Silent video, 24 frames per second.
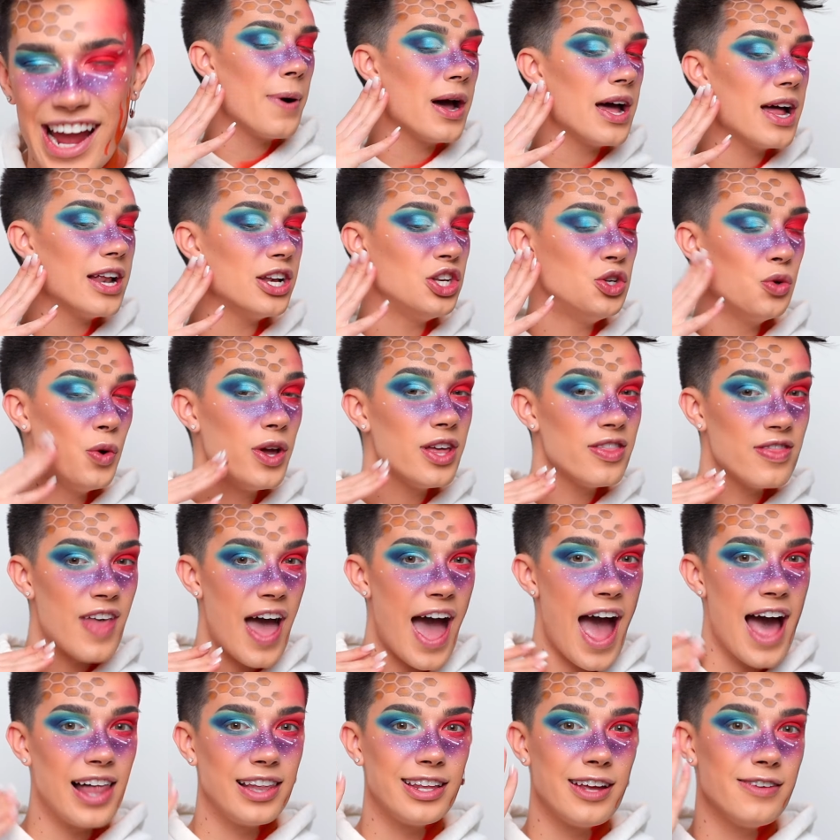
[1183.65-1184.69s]
But doing
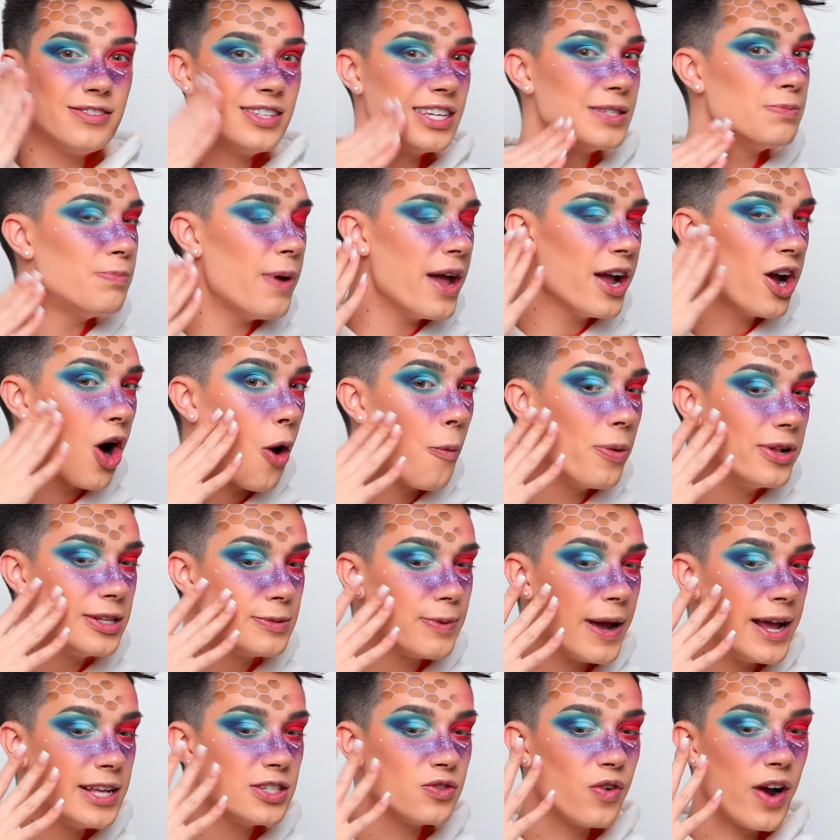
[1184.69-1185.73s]
that leaves this big open
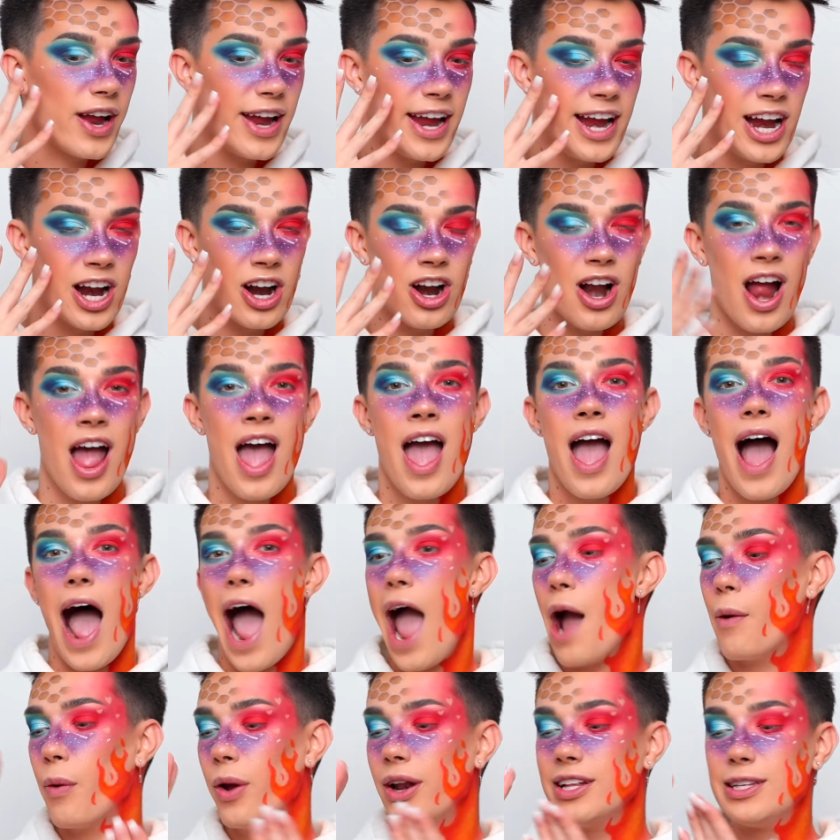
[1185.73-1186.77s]
space right here.
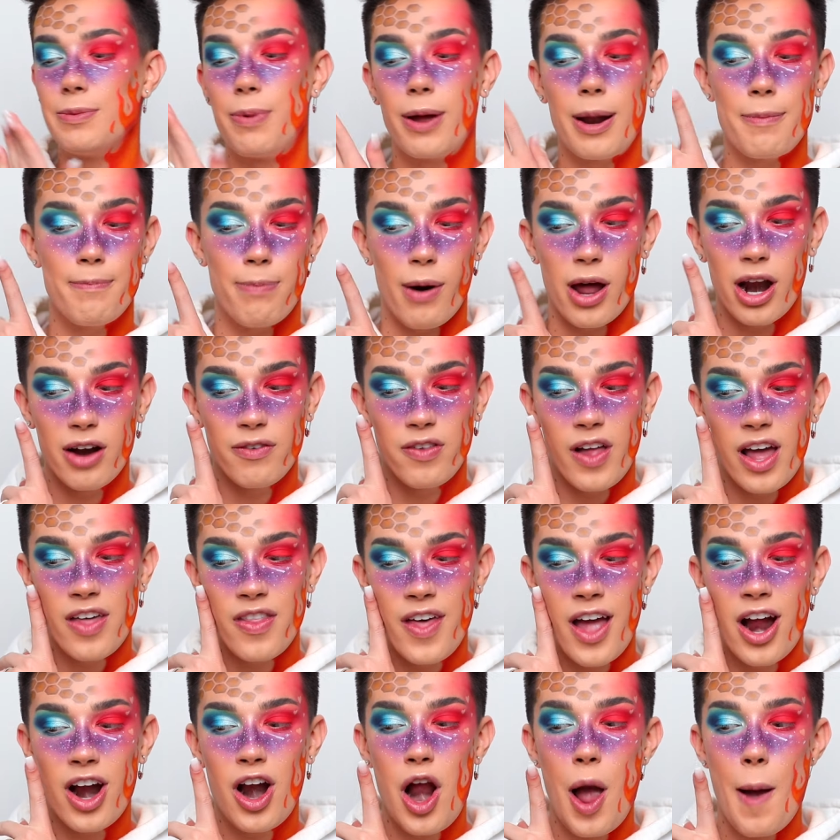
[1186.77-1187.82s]
I wanted to put a butterfly
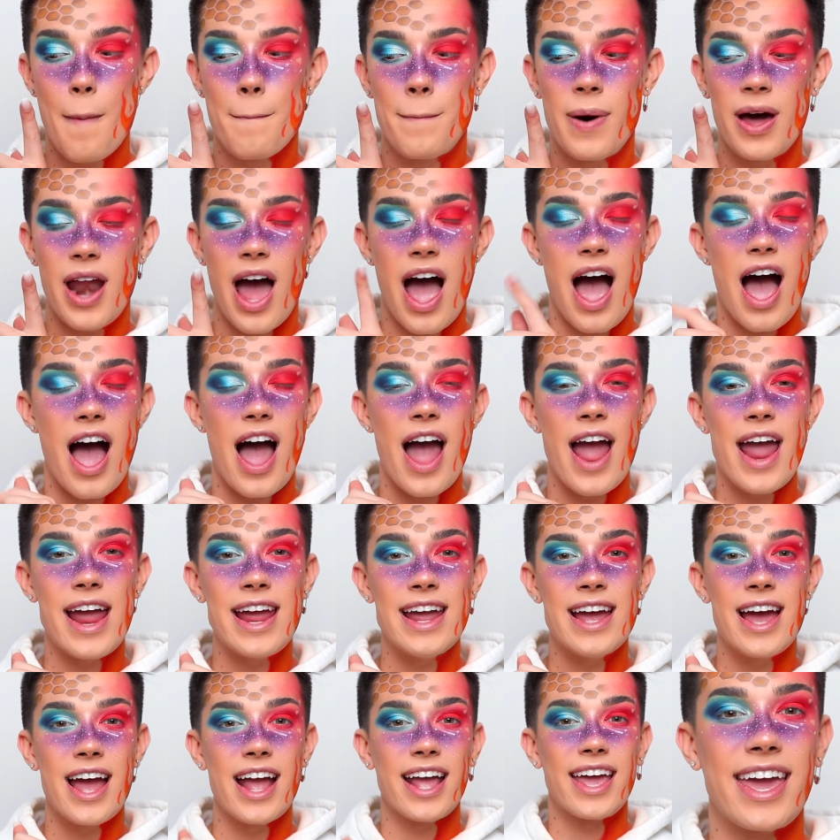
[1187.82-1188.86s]
there, but
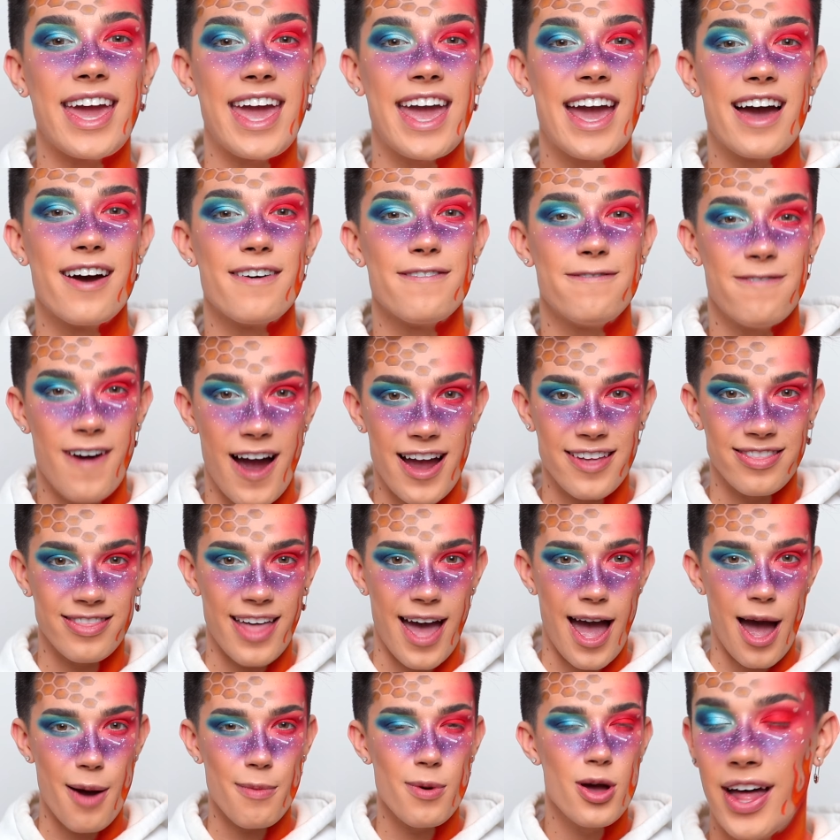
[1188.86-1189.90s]
I can't find
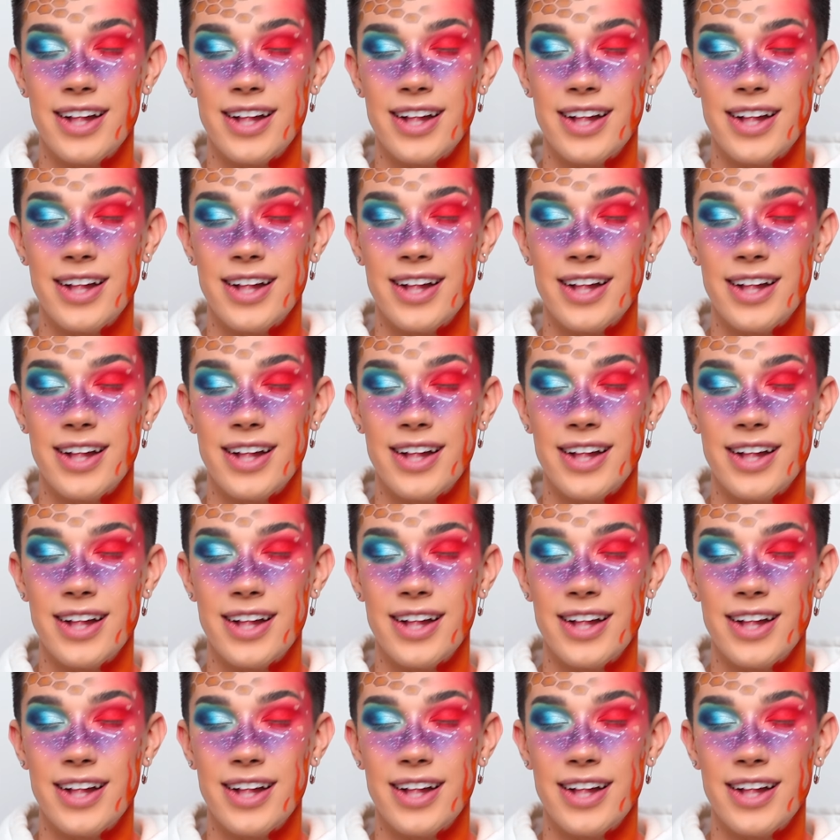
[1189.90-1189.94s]
them.